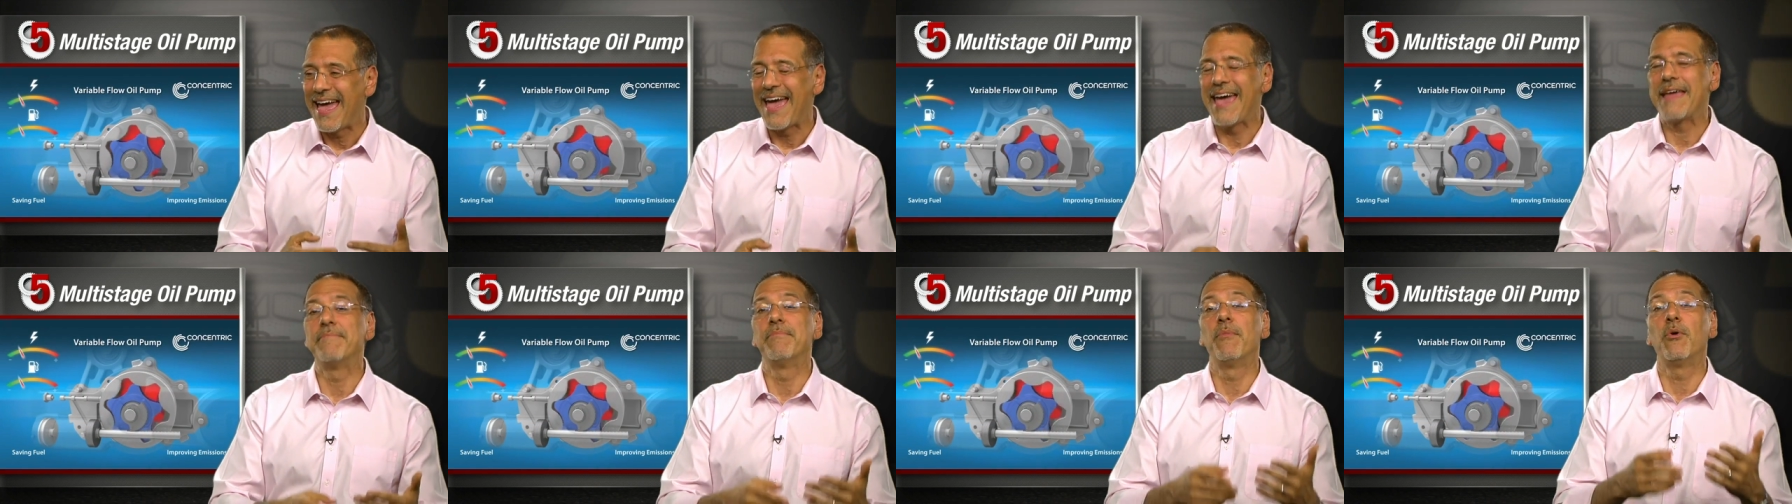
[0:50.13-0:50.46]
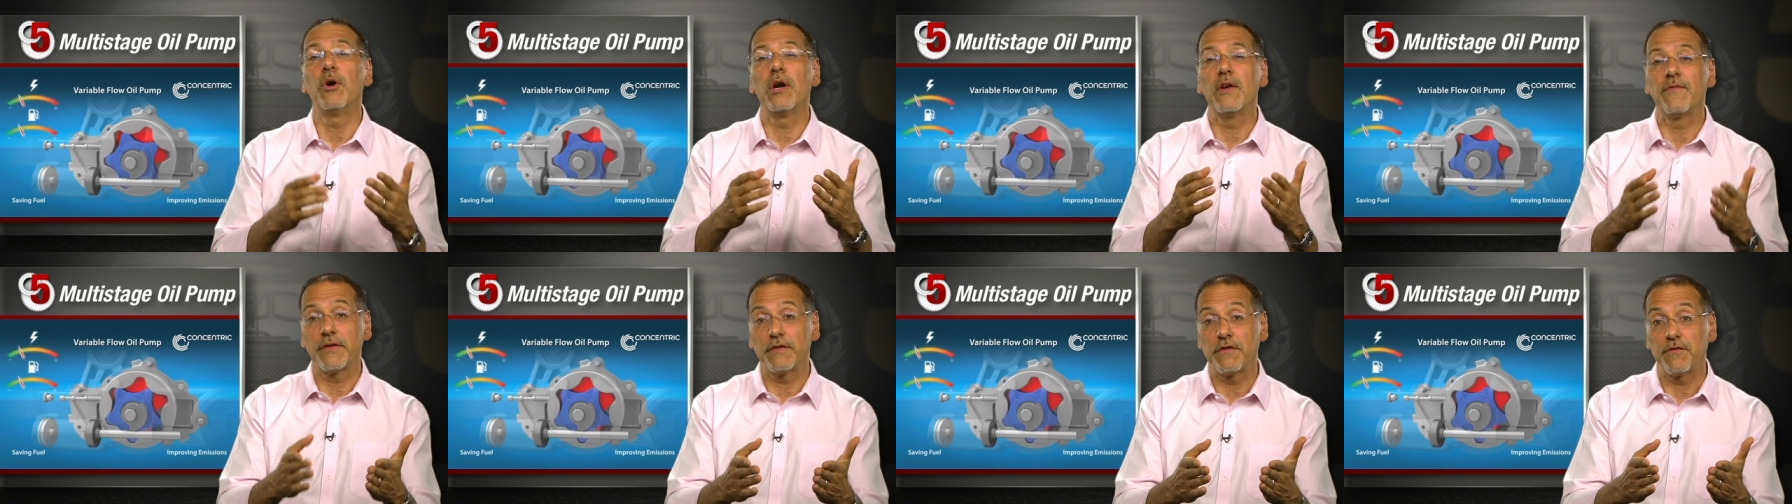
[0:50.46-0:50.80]
and
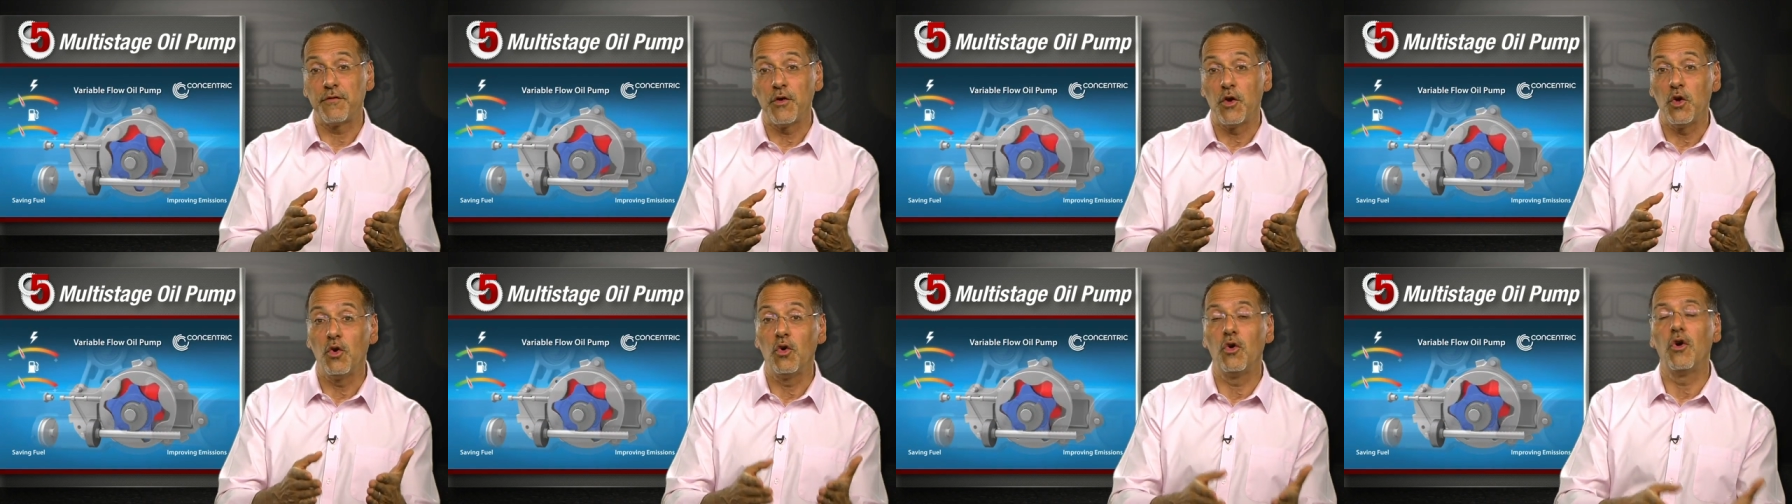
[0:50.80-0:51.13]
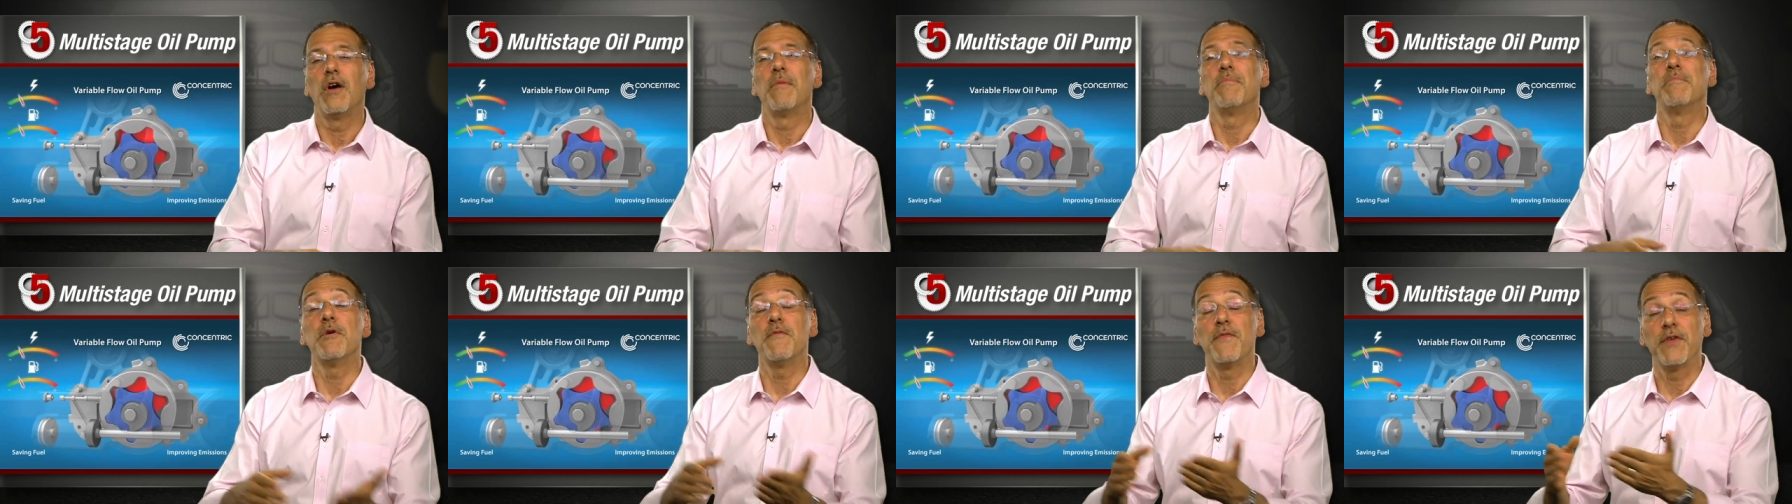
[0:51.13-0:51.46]
more of its
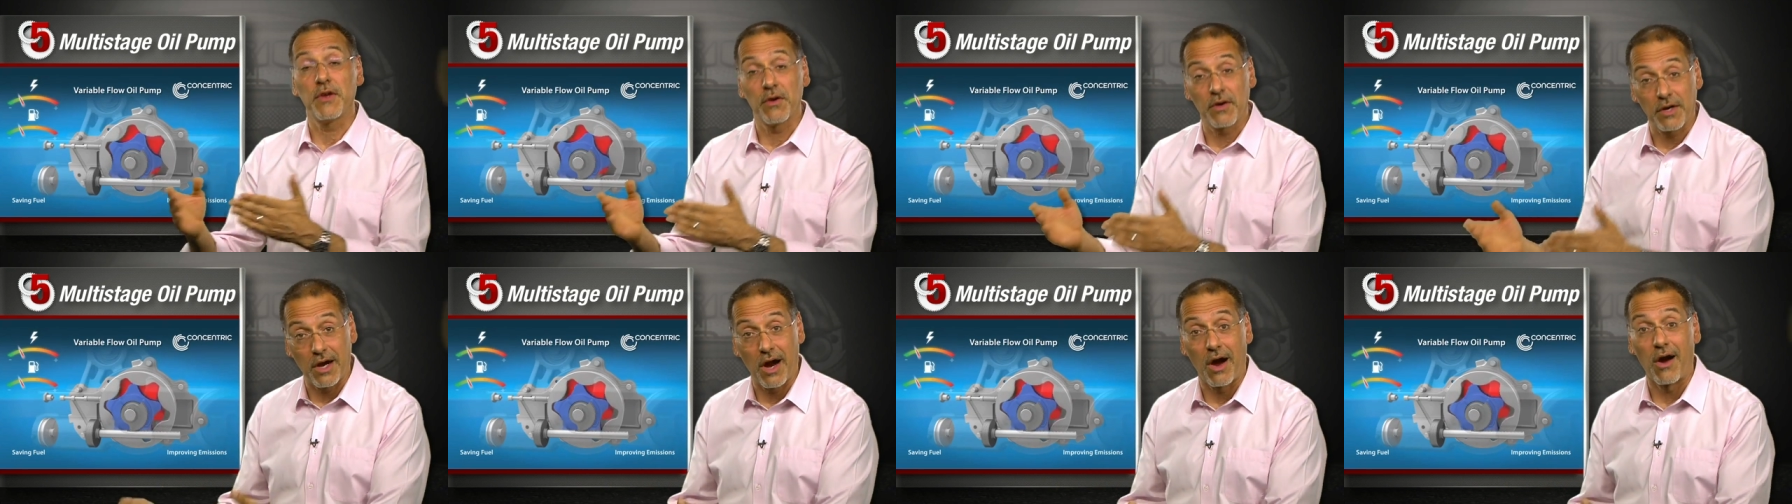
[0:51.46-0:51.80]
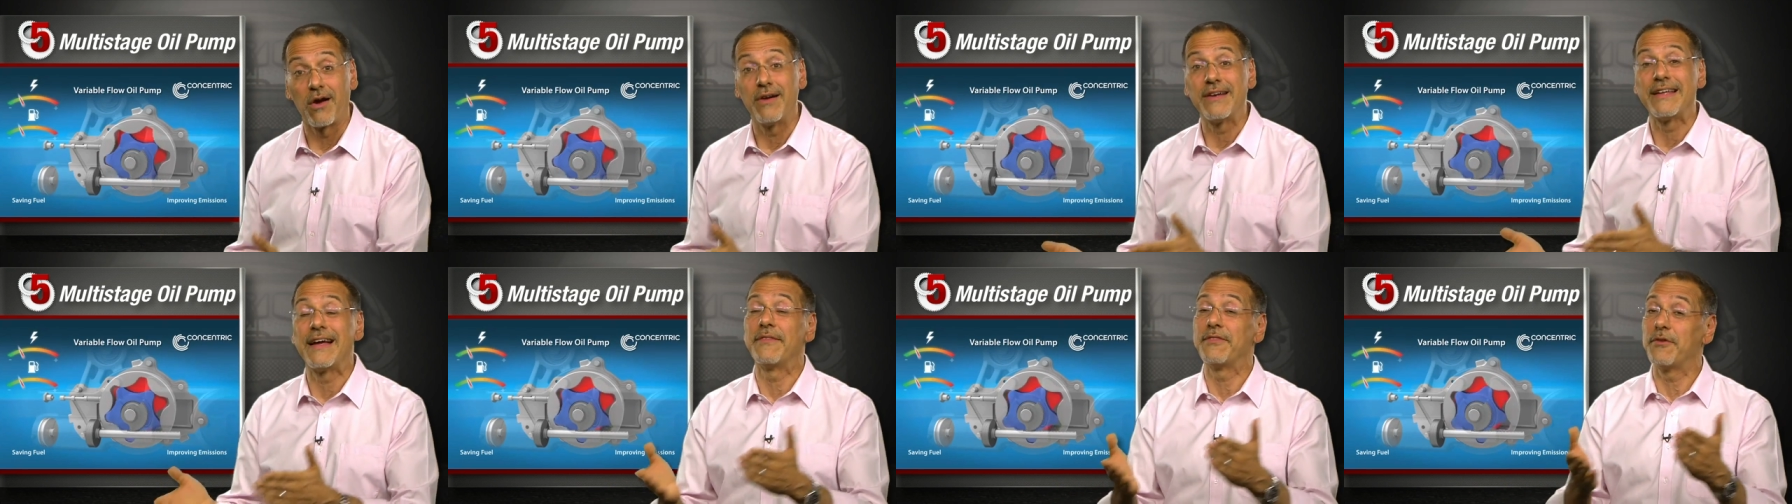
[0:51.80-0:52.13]
fuel moving your
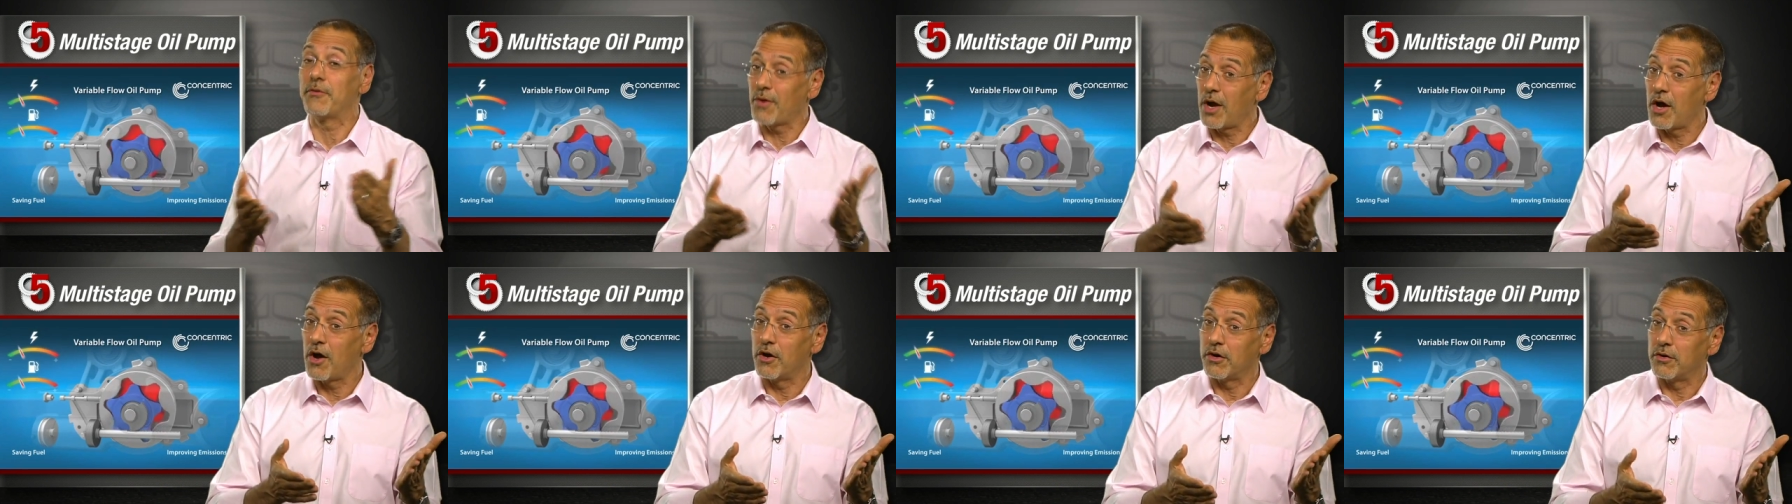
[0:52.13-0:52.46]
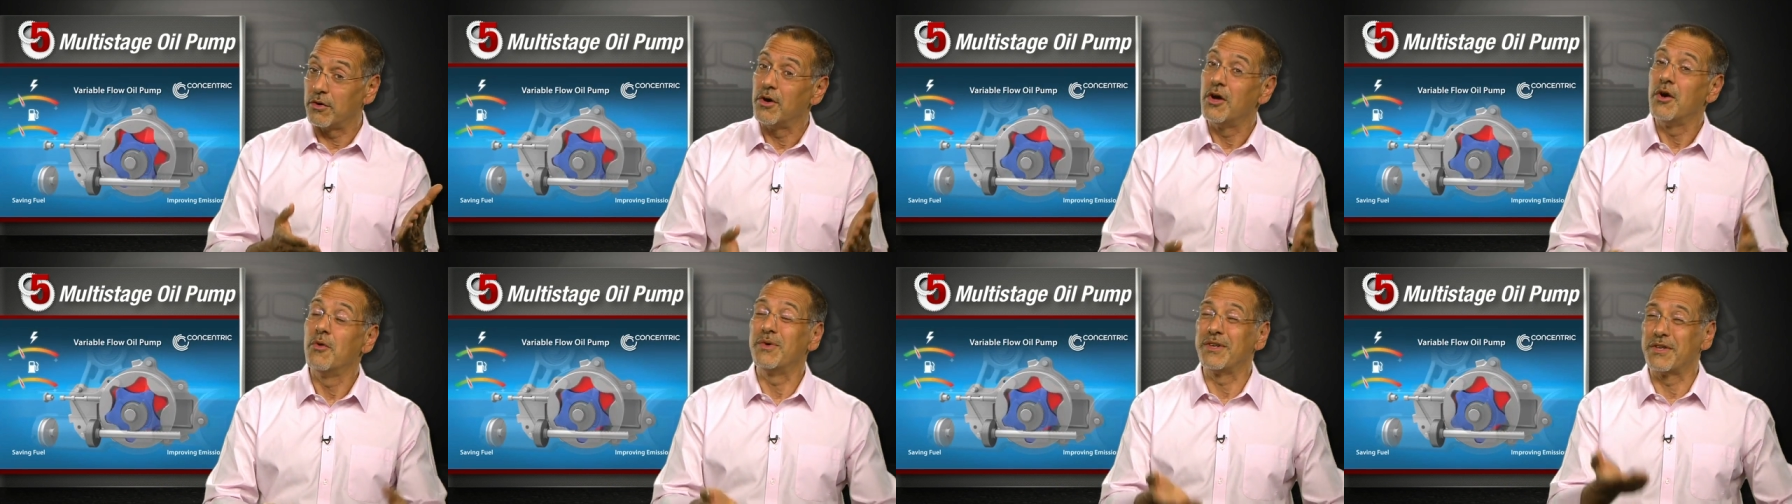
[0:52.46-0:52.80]
car down the road,
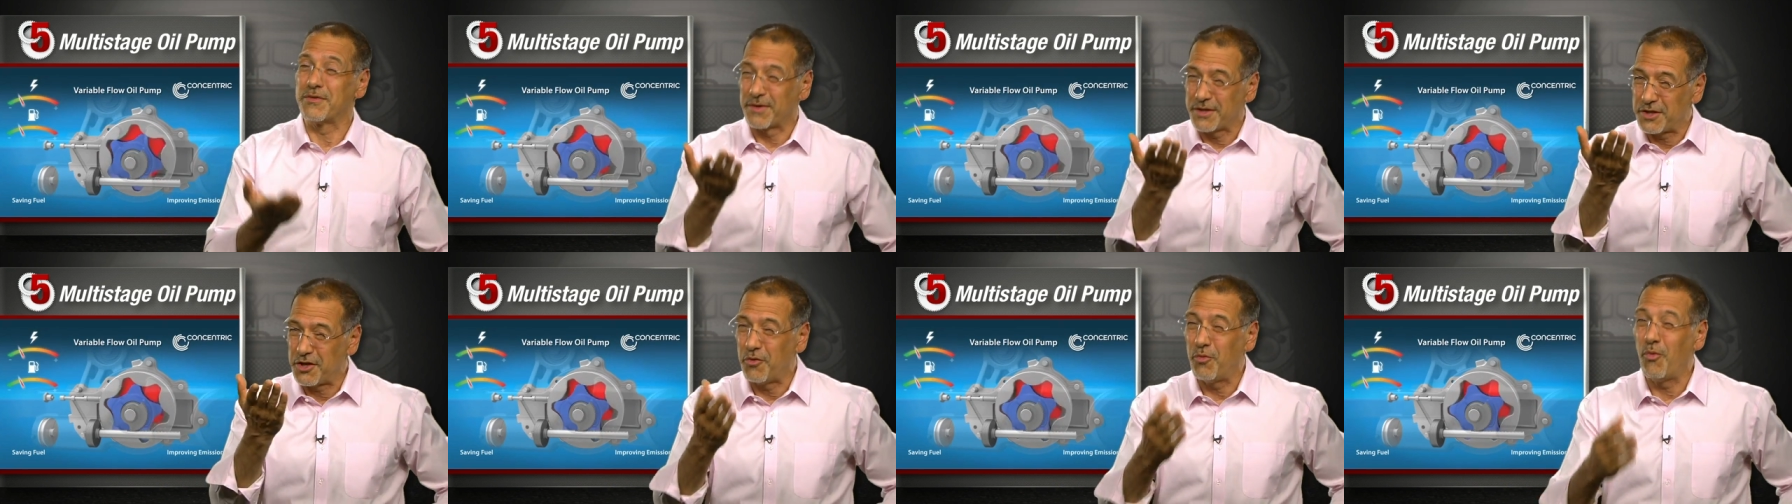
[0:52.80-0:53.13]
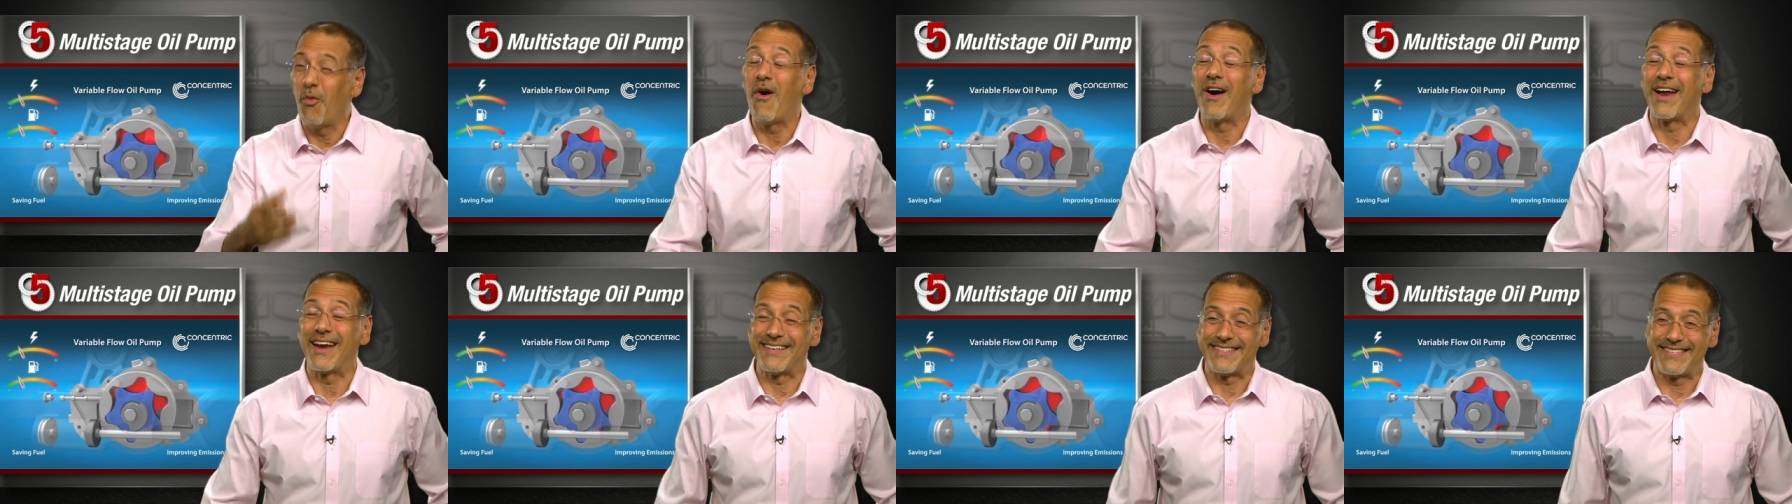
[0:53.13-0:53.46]
which is what you
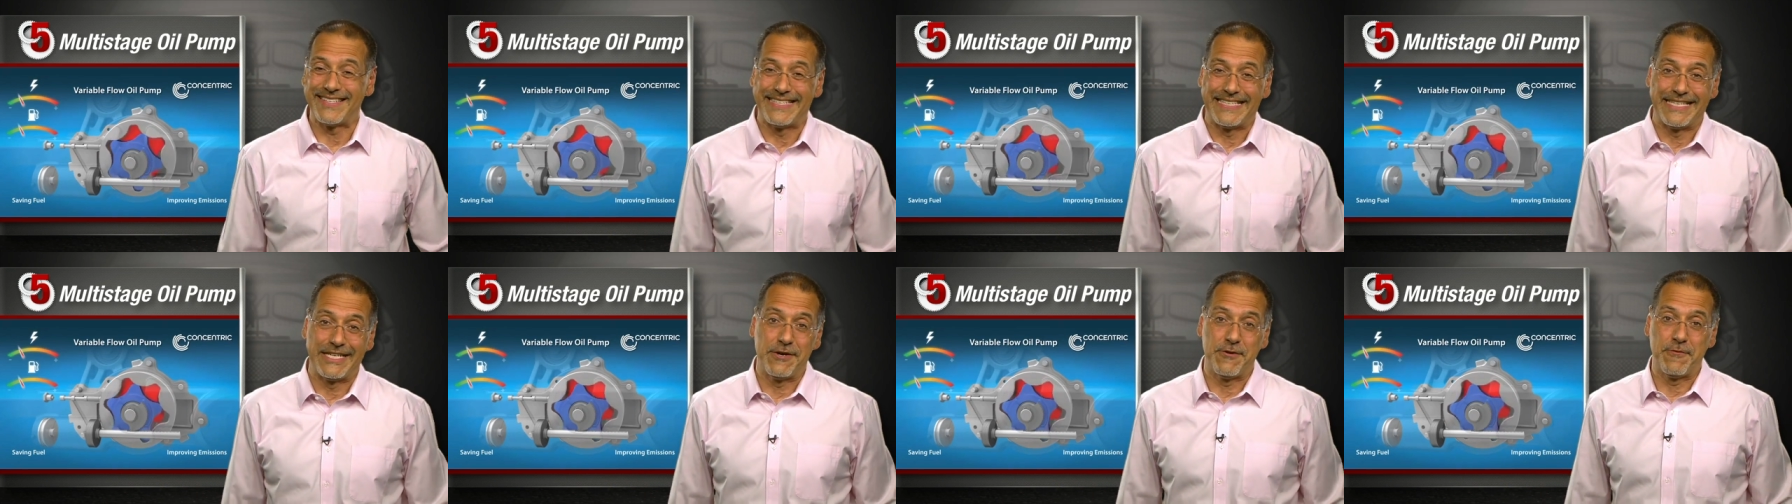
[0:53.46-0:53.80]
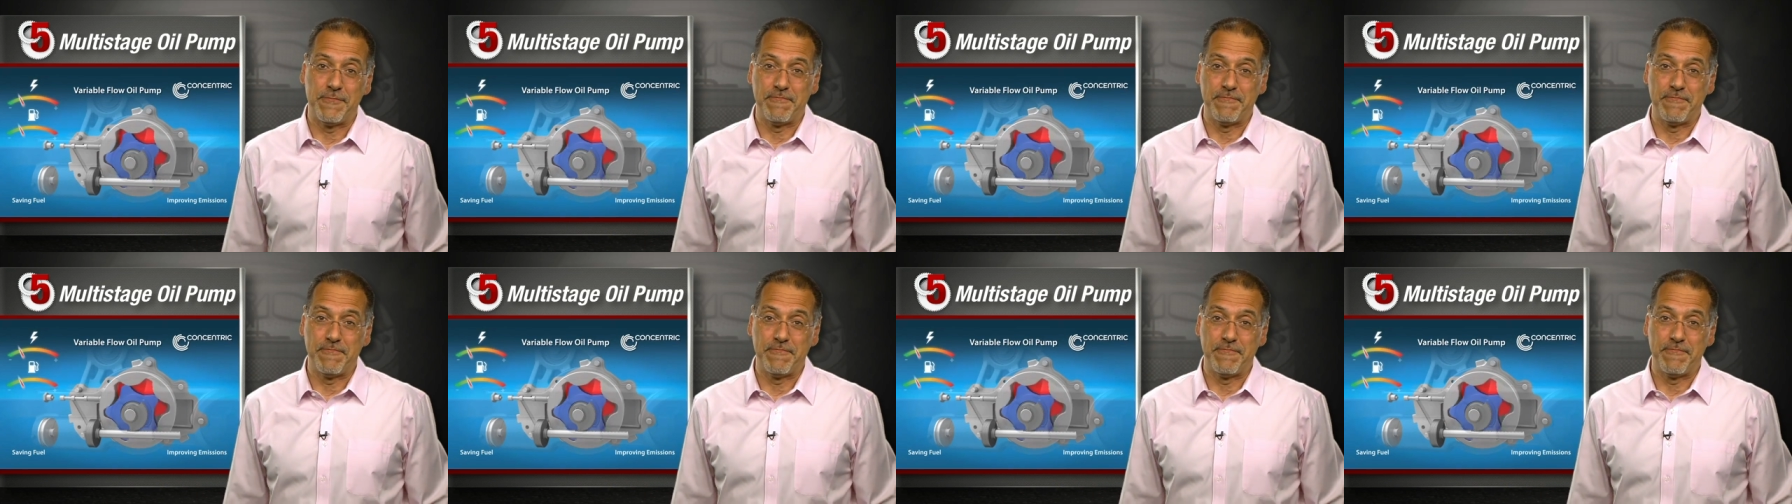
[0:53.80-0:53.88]
want it to do.